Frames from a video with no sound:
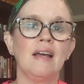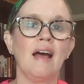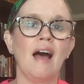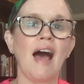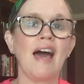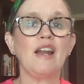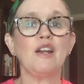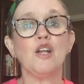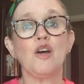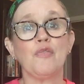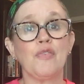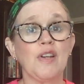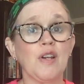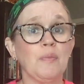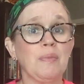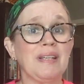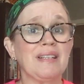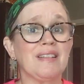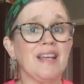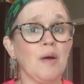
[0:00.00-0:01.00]
I don't know if it'll
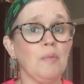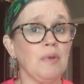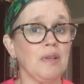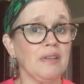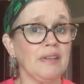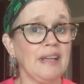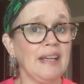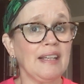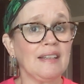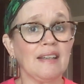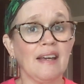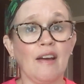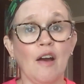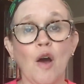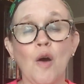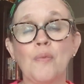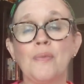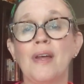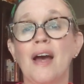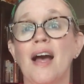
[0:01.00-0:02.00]
be double length, I
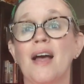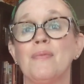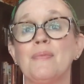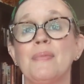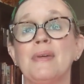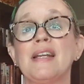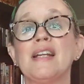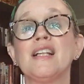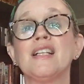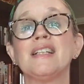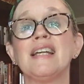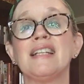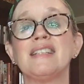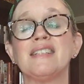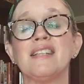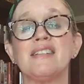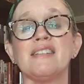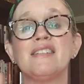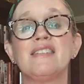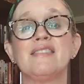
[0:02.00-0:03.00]
hope not, but it'll it's
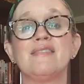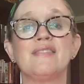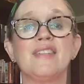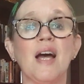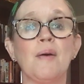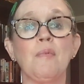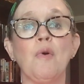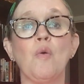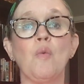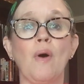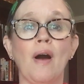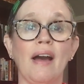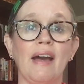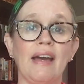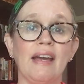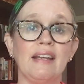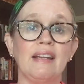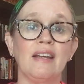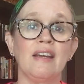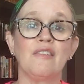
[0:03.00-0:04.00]
a double
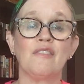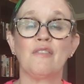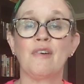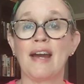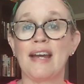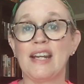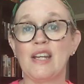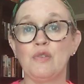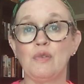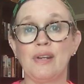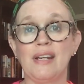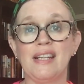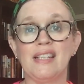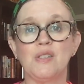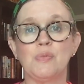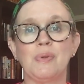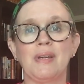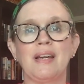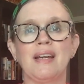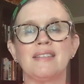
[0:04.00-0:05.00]
wide Friday
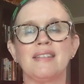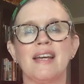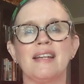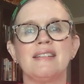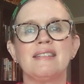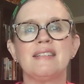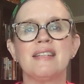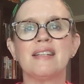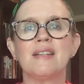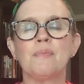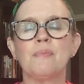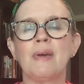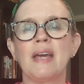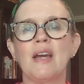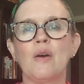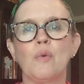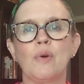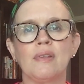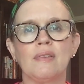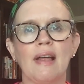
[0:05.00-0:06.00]
Reads because I didn't
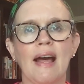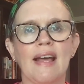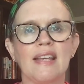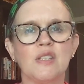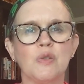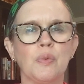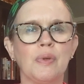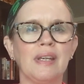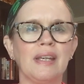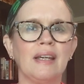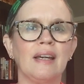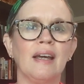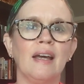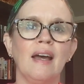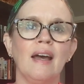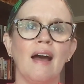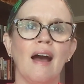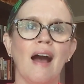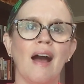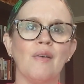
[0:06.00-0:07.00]
make one last week.
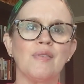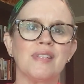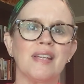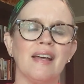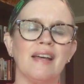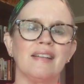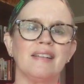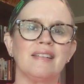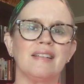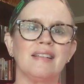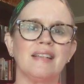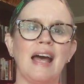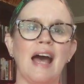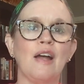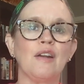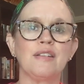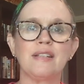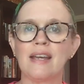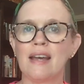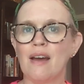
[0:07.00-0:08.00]
I was at out
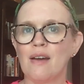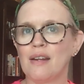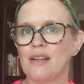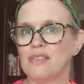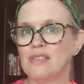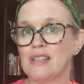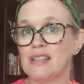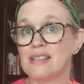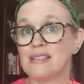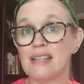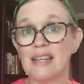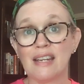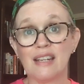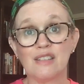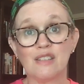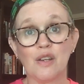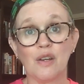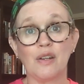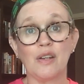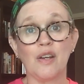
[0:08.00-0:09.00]
of town at the San
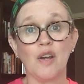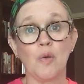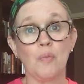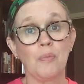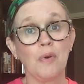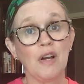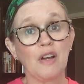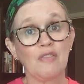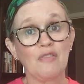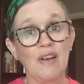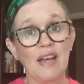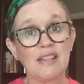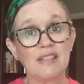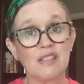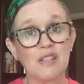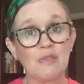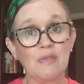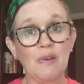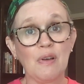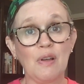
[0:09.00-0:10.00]
Antonio Book
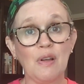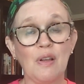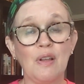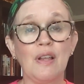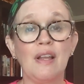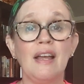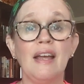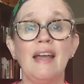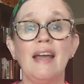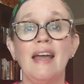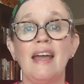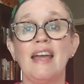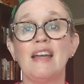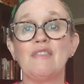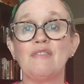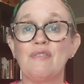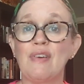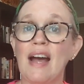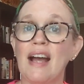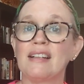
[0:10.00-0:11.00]
Festival. In
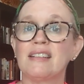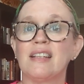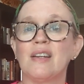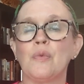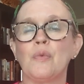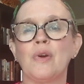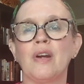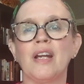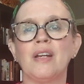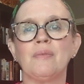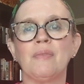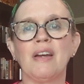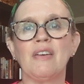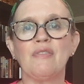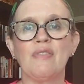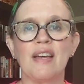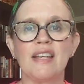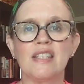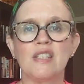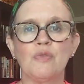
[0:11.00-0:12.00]
fact, I'm wearing my
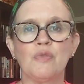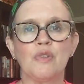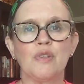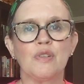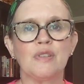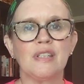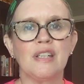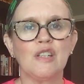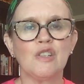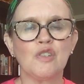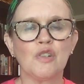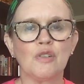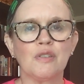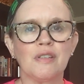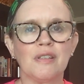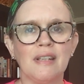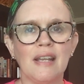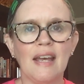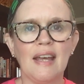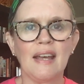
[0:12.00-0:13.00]
festival t-shirt
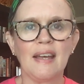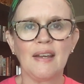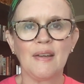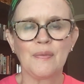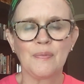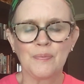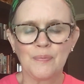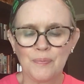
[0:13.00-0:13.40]
today.